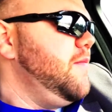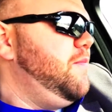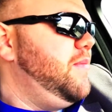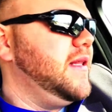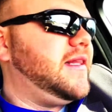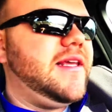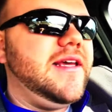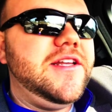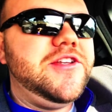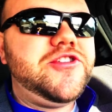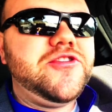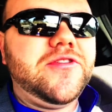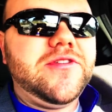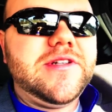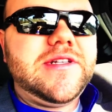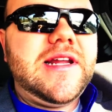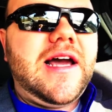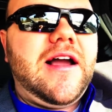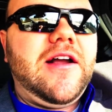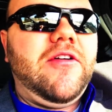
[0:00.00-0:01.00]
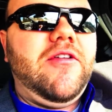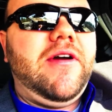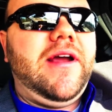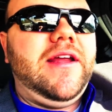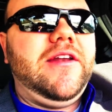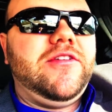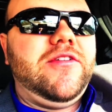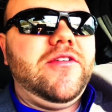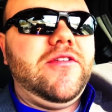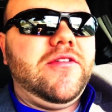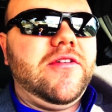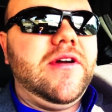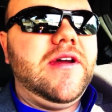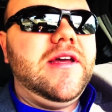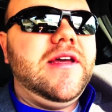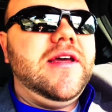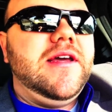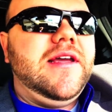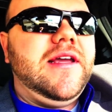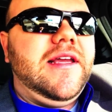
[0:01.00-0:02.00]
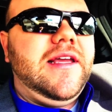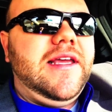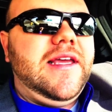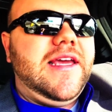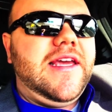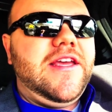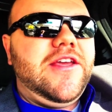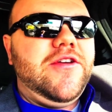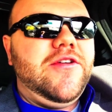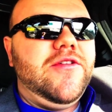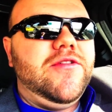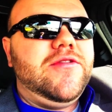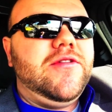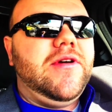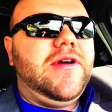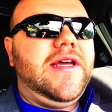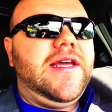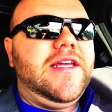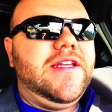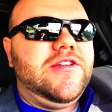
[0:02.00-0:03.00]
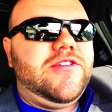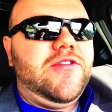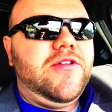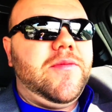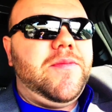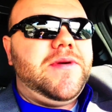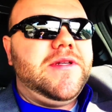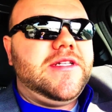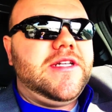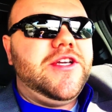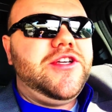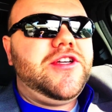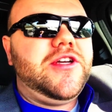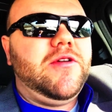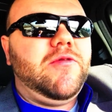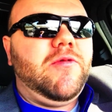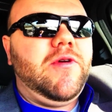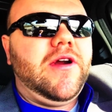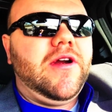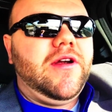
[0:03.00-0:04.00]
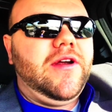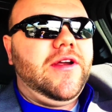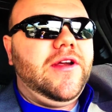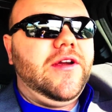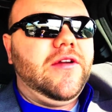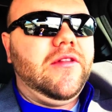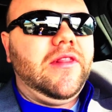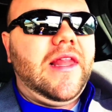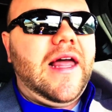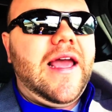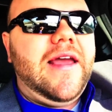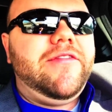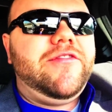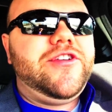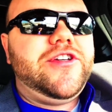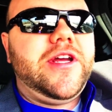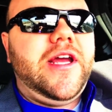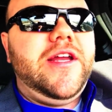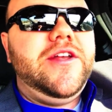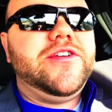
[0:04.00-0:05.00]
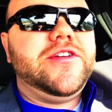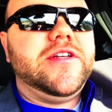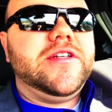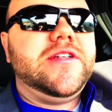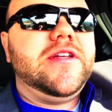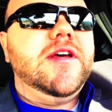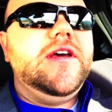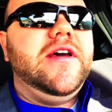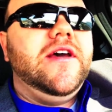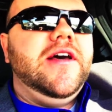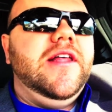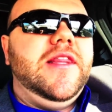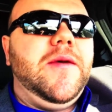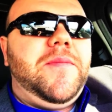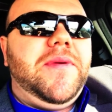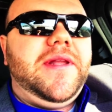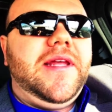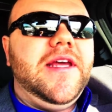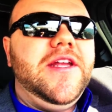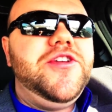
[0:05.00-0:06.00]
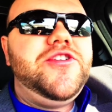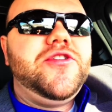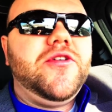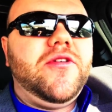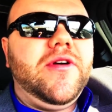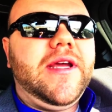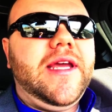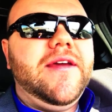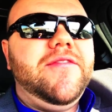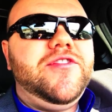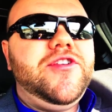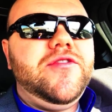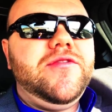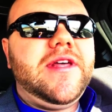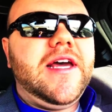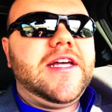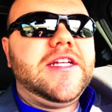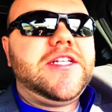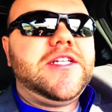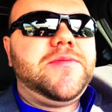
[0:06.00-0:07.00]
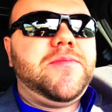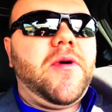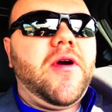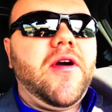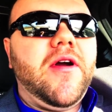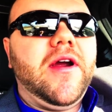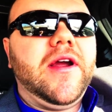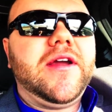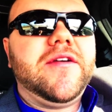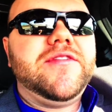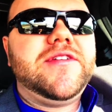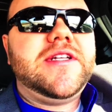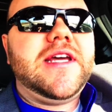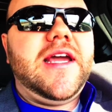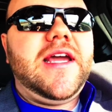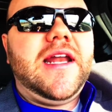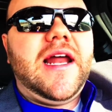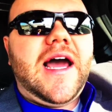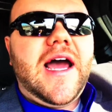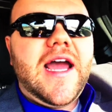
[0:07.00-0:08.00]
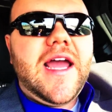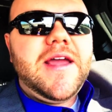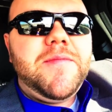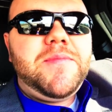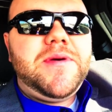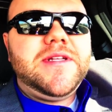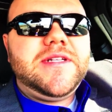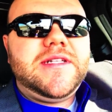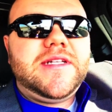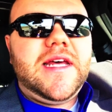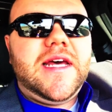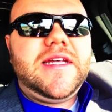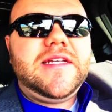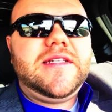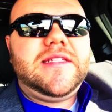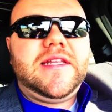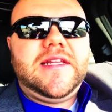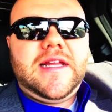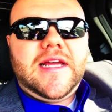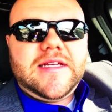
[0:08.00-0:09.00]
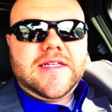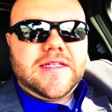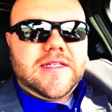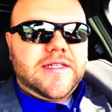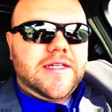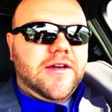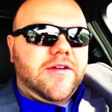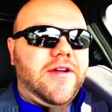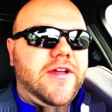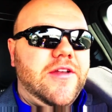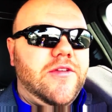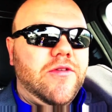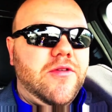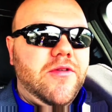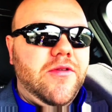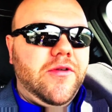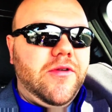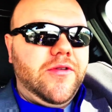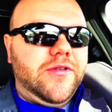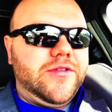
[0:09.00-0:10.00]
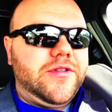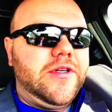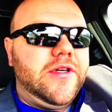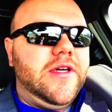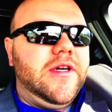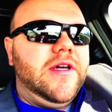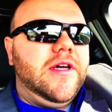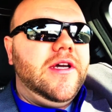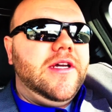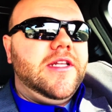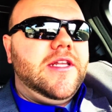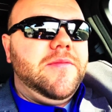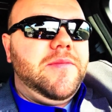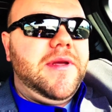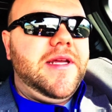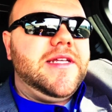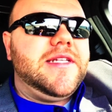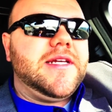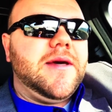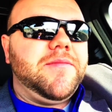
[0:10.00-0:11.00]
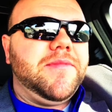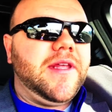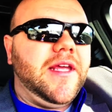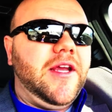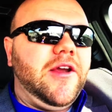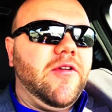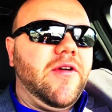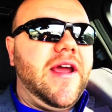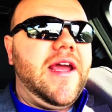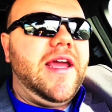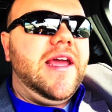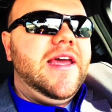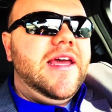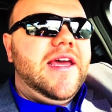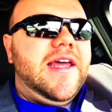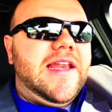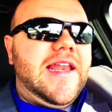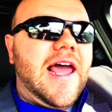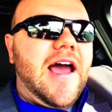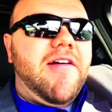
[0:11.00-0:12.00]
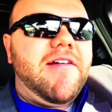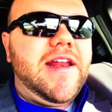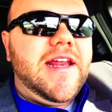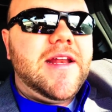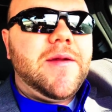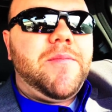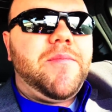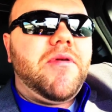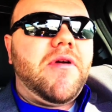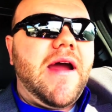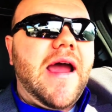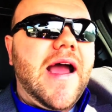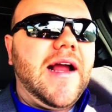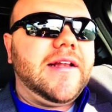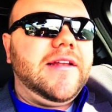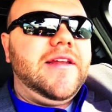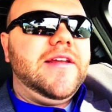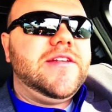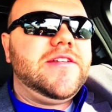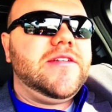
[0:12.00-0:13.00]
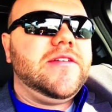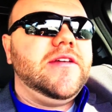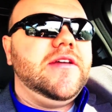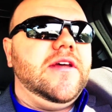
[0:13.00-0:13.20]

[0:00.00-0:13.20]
Potential is not going to get you into a position where your life changes. The potential gives you that spark of saying, I possess the necessary tools to be something great. Now I need to practice